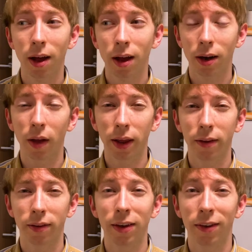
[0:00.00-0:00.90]
Now
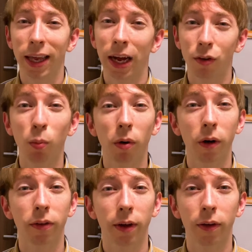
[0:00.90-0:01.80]
this isn't the actual
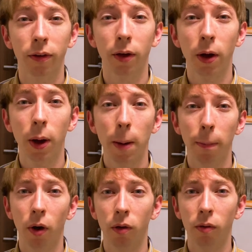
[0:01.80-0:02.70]
process,
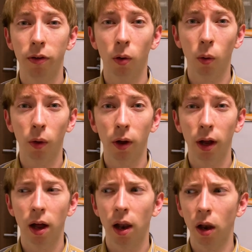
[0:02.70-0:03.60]
but the result
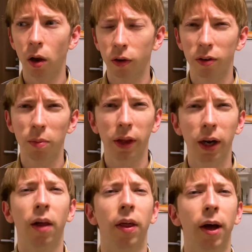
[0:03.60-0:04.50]
looks something
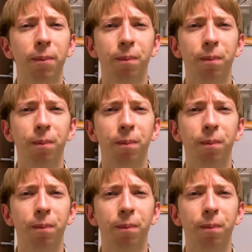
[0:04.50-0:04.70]
like that.